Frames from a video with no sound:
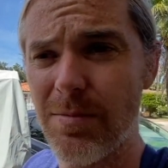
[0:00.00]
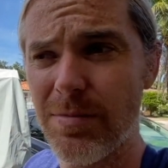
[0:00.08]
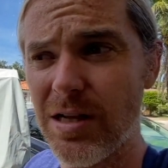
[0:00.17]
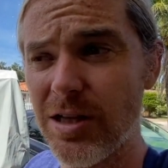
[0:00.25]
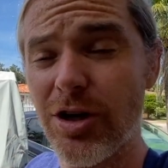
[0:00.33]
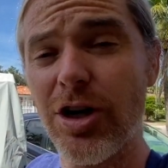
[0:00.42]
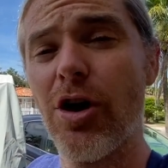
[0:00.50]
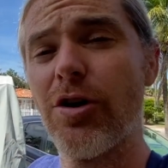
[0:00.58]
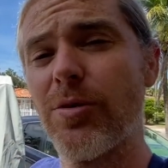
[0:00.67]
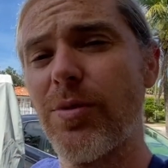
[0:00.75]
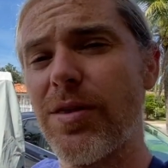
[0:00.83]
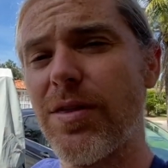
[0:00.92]
clear
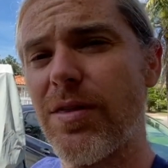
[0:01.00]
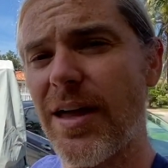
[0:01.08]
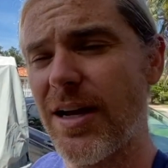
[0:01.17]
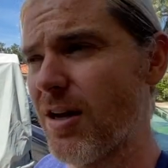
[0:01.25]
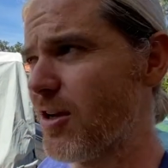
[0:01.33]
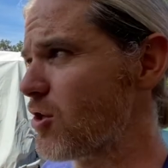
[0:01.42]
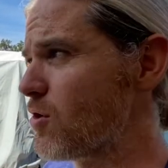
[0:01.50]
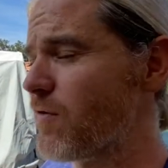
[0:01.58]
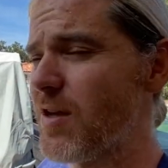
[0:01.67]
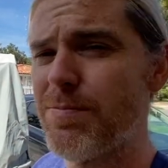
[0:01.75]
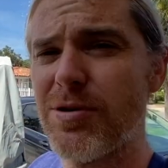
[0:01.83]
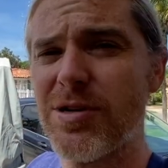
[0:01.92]
coated with like a
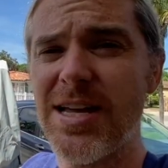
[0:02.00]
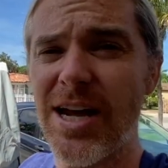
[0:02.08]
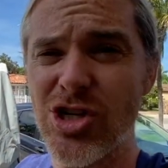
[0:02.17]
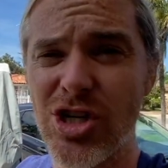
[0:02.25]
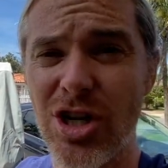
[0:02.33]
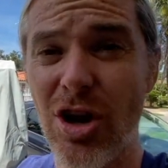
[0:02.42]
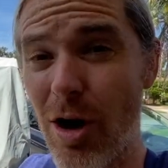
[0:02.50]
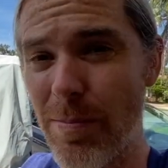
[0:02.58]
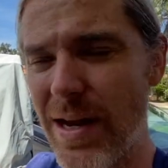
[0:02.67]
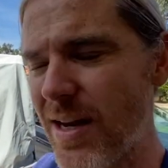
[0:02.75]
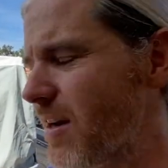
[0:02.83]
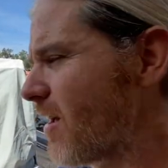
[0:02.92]
UV protection car
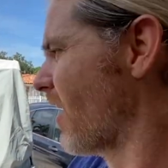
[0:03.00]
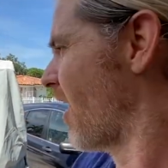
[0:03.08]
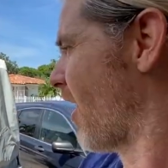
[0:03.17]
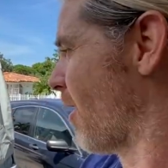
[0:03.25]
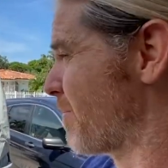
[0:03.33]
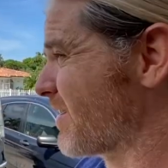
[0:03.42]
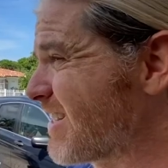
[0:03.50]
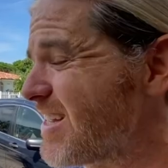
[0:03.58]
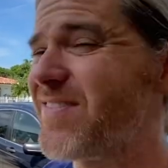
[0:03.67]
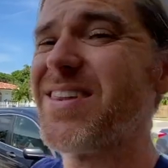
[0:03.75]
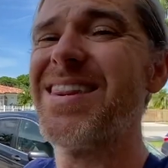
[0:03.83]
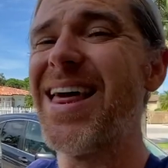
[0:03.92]
paint. But
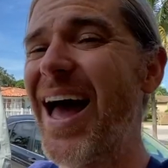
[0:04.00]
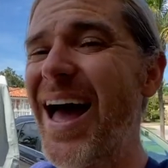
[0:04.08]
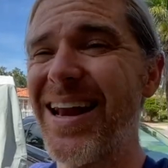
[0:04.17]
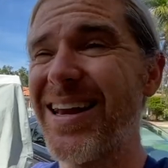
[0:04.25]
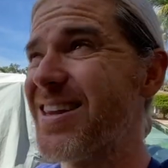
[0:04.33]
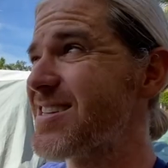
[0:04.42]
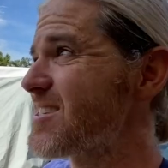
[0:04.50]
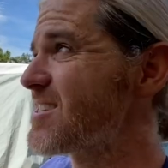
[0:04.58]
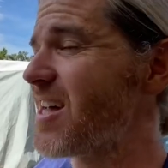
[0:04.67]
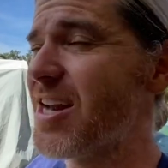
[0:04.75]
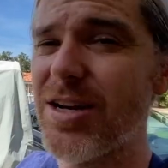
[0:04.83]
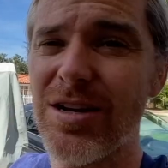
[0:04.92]
even that, the
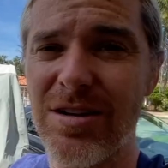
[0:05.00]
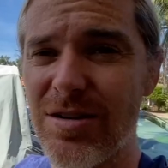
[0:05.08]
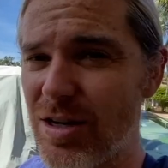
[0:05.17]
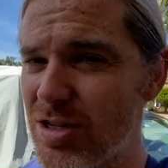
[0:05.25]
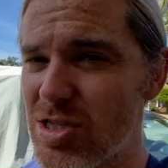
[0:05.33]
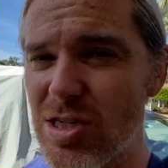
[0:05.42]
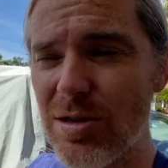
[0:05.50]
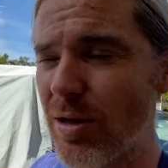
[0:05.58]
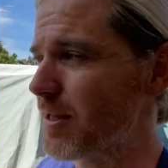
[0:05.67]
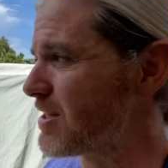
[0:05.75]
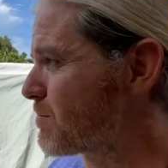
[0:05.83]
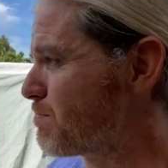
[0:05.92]
sun
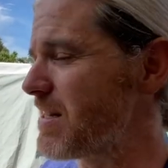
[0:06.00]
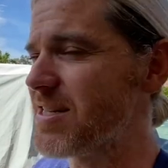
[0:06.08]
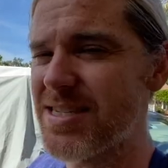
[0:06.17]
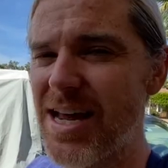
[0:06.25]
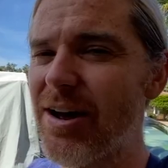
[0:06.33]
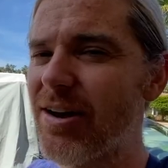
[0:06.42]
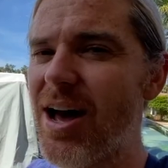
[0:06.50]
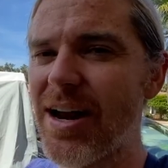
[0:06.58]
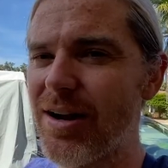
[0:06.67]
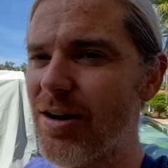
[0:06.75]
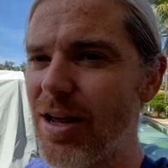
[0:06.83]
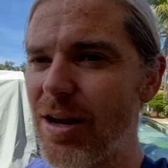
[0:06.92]
like just beats down on
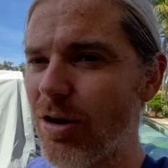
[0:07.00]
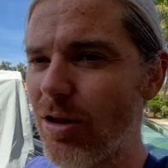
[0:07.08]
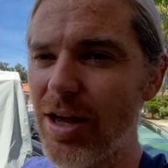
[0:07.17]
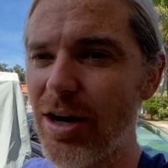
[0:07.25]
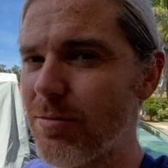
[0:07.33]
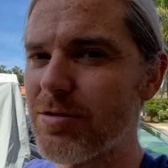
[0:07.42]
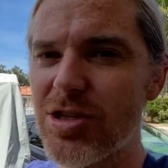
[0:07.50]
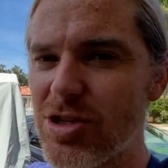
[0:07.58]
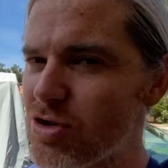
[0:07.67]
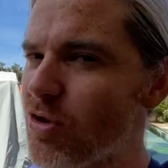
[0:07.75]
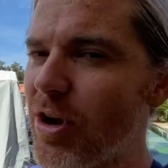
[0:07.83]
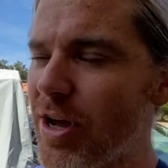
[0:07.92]
it. It'll
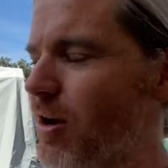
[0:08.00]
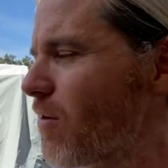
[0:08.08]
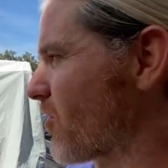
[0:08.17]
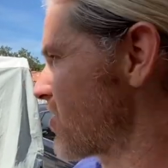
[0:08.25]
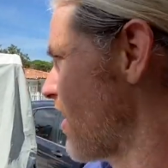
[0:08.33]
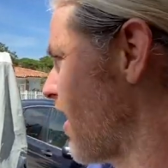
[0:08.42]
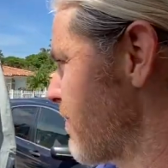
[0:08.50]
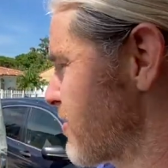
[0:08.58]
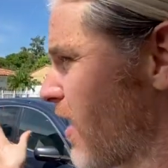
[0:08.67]
destroy it over time. So